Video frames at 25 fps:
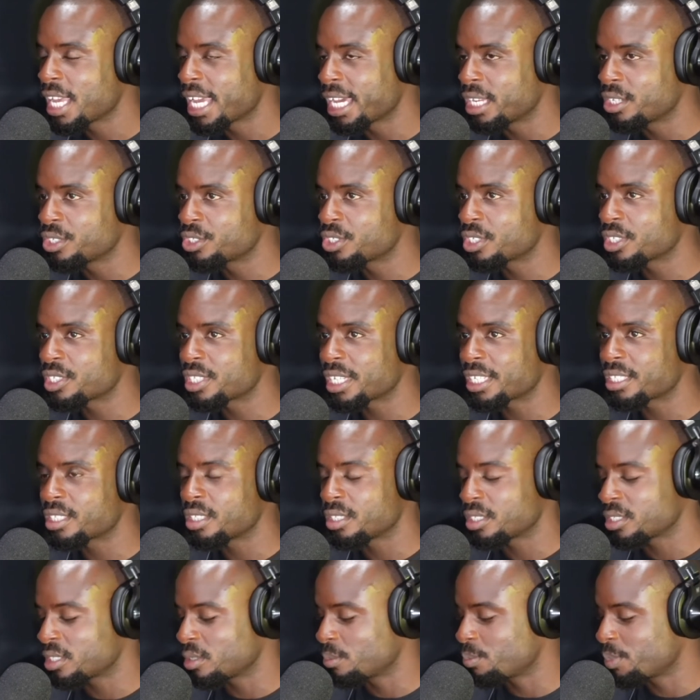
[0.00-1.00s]
And it's just like
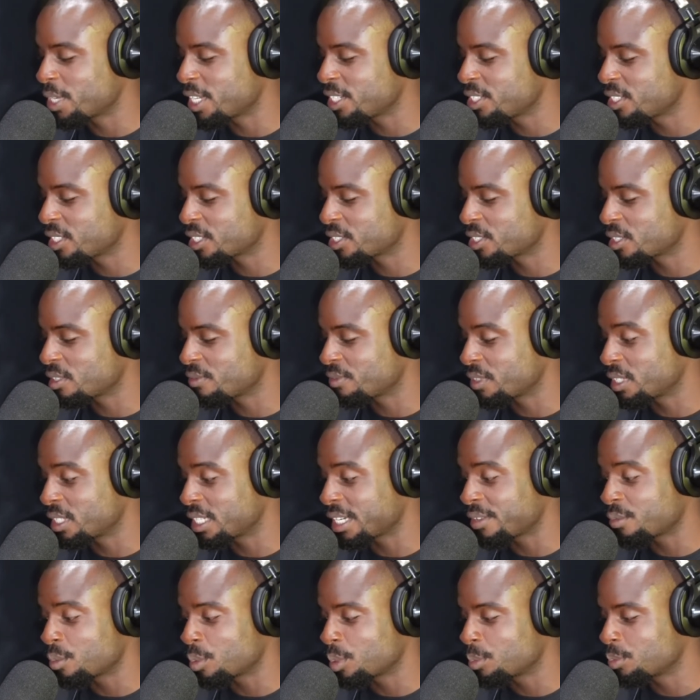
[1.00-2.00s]
the, basics of it.
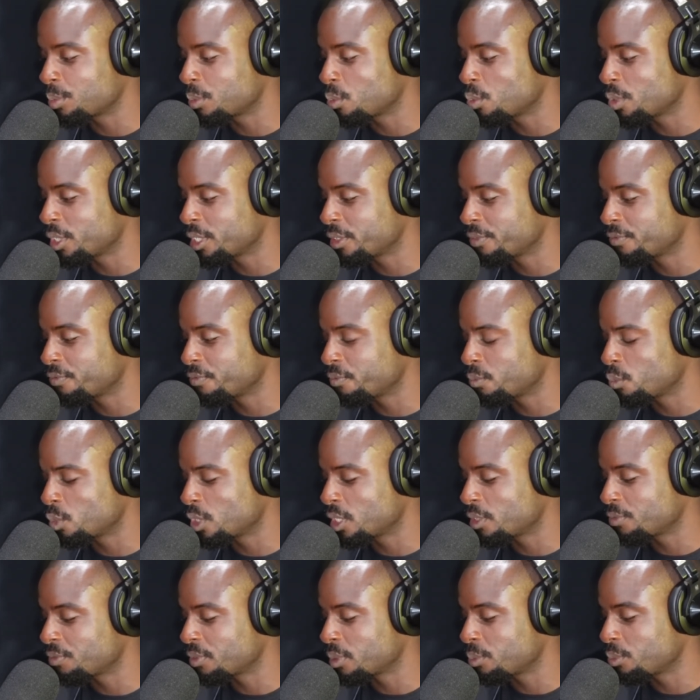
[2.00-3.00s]
And I remember one
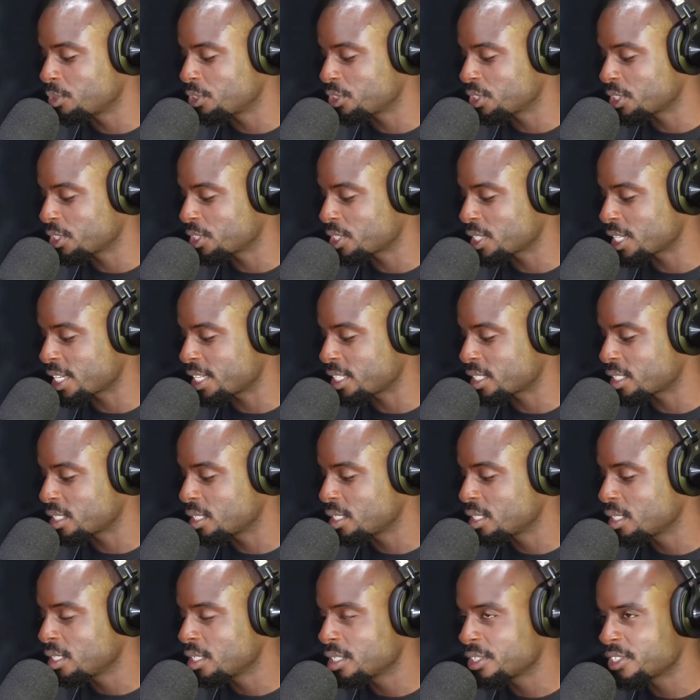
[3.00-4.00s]
one of them was just like
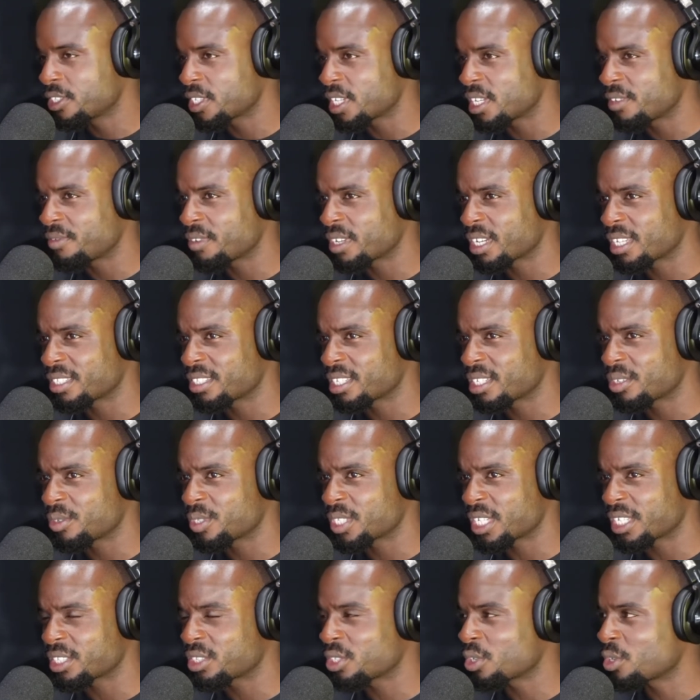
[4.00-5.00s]
saving. I think it
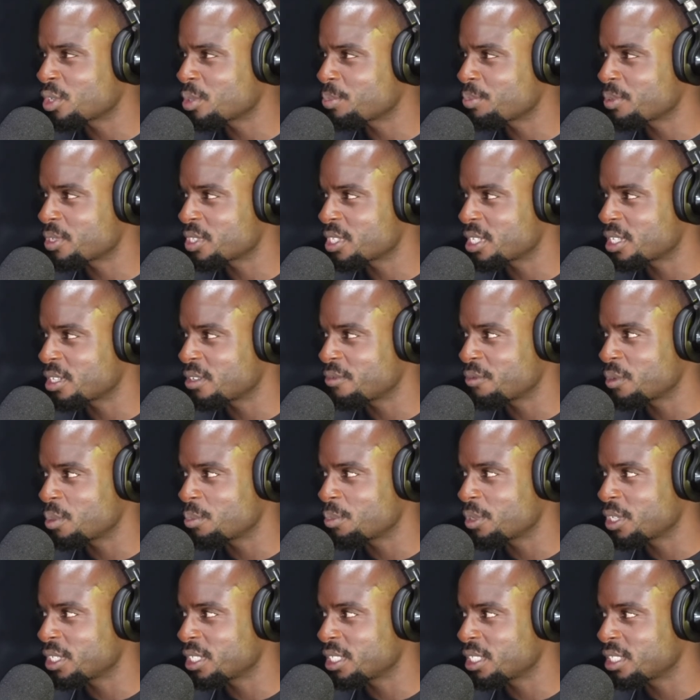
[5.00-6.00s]
was like thirty percent of your
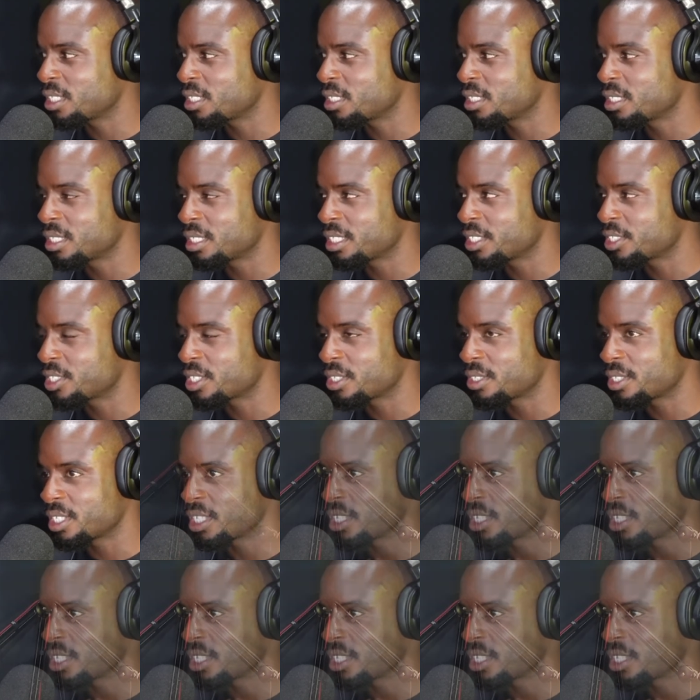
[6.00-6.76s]
money into mm-hmm.